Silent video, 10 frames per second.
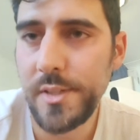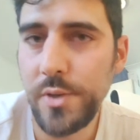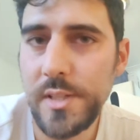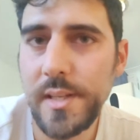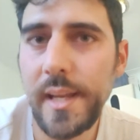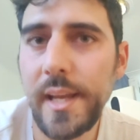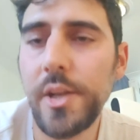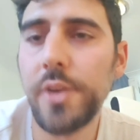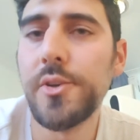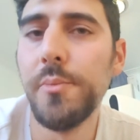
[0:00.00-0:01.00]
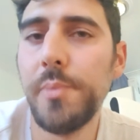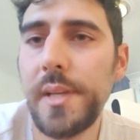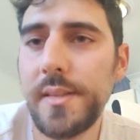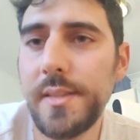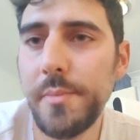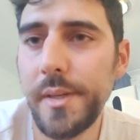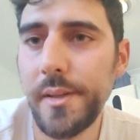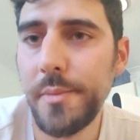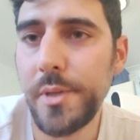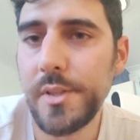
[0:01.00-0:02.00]
reason, I cannot complete the
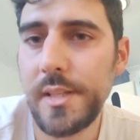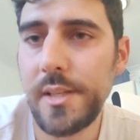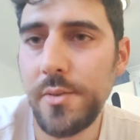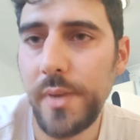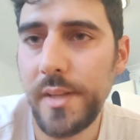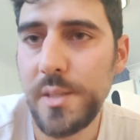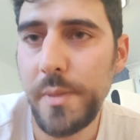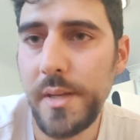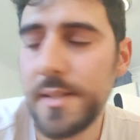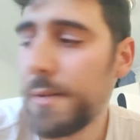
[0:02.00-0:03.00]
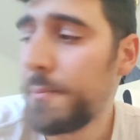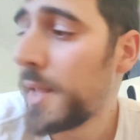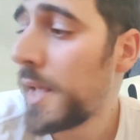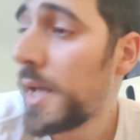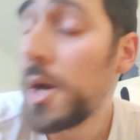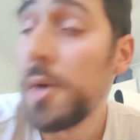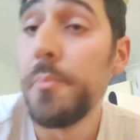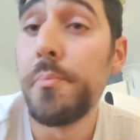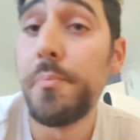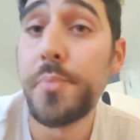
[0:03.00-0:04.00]
build because I need to find the spacer.
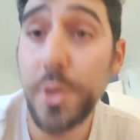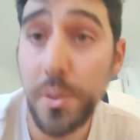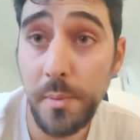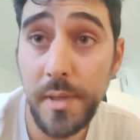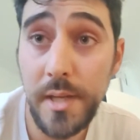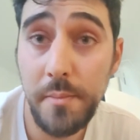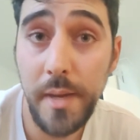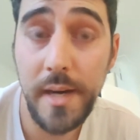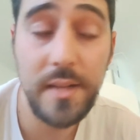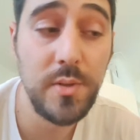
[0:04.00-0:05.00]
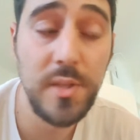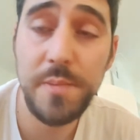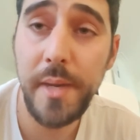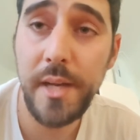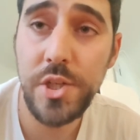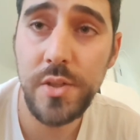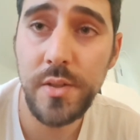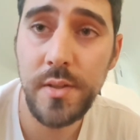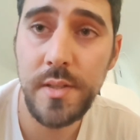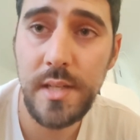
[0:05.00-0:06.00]
Probably, but I need to
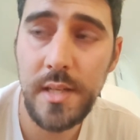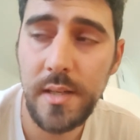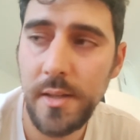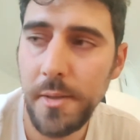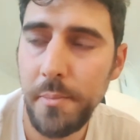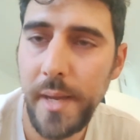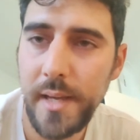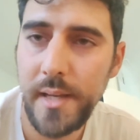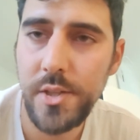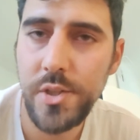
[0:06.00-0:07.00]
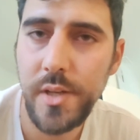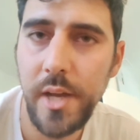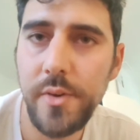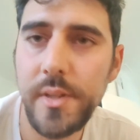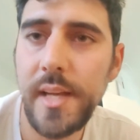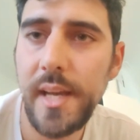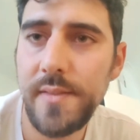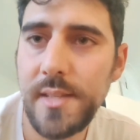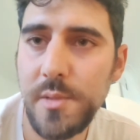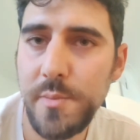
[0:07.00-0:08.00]
inspection the package. I already have
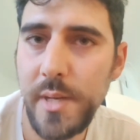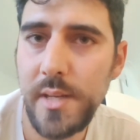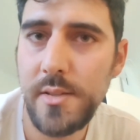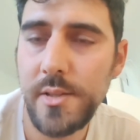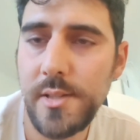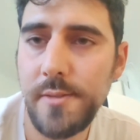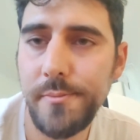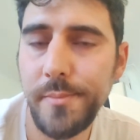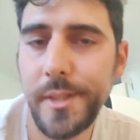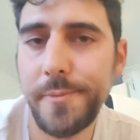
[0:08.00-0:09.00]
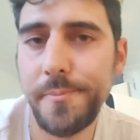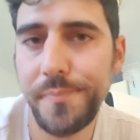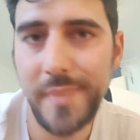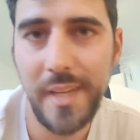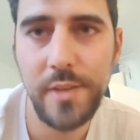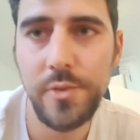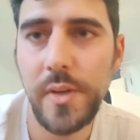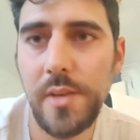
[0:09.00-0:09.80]
some spacers, but I need to